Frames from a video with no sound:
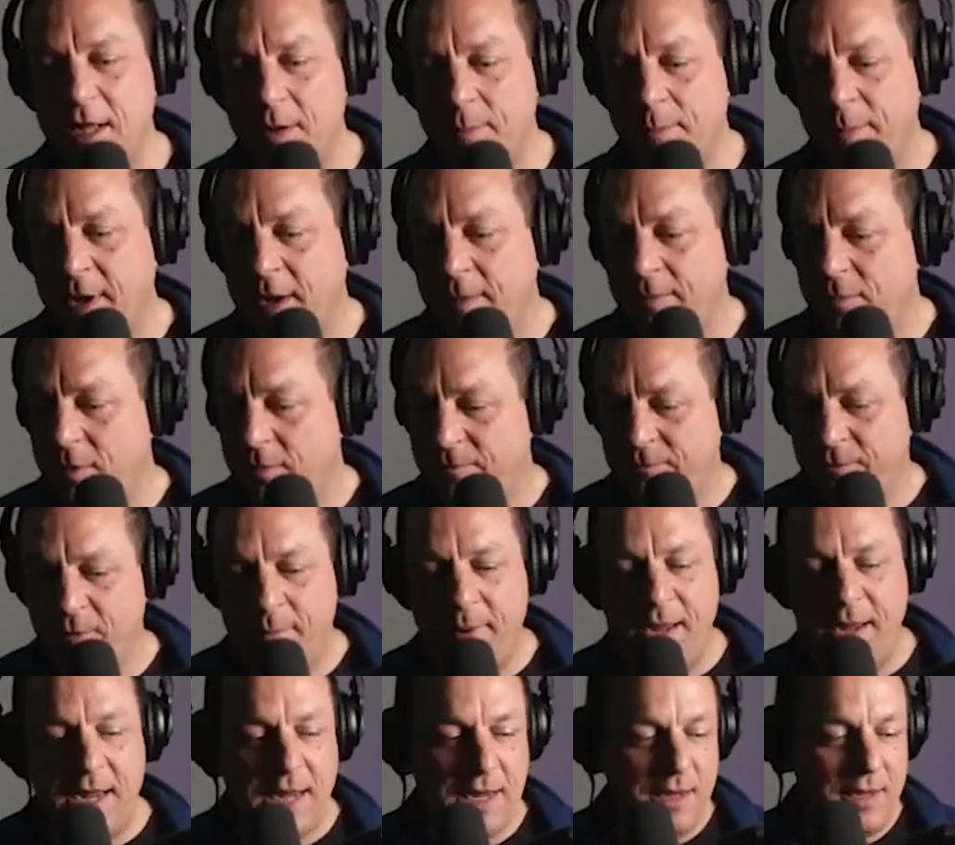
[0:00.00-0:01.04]
But for
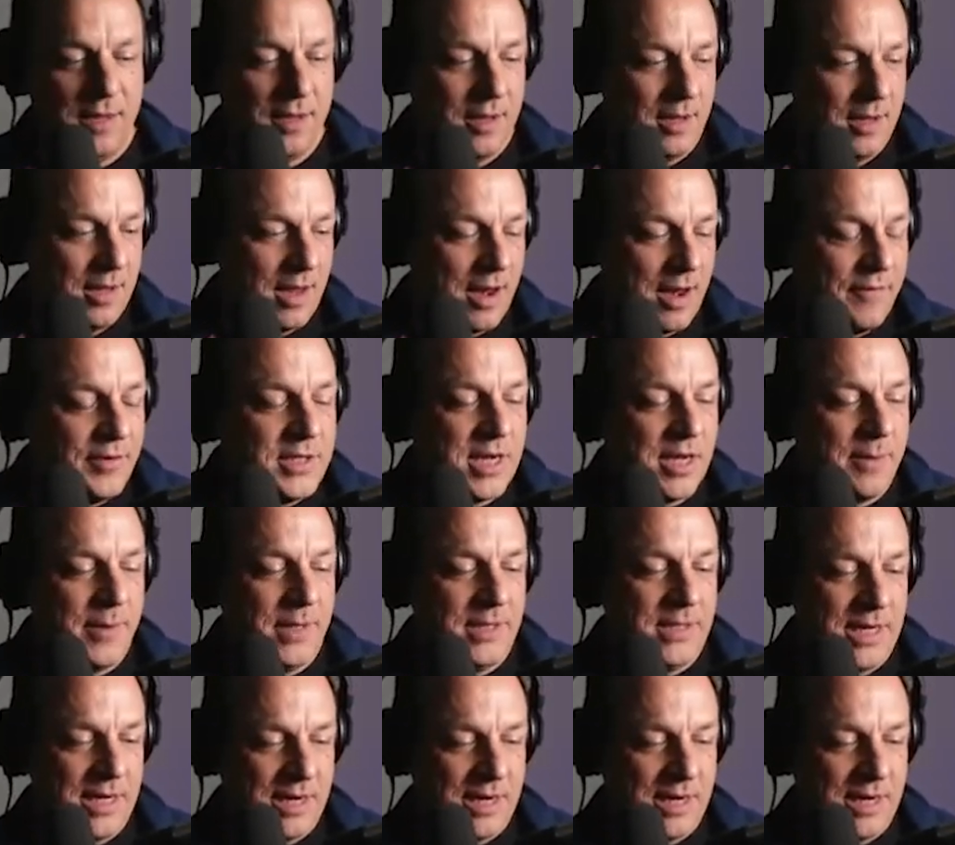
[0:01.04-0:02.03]
me, every time I take a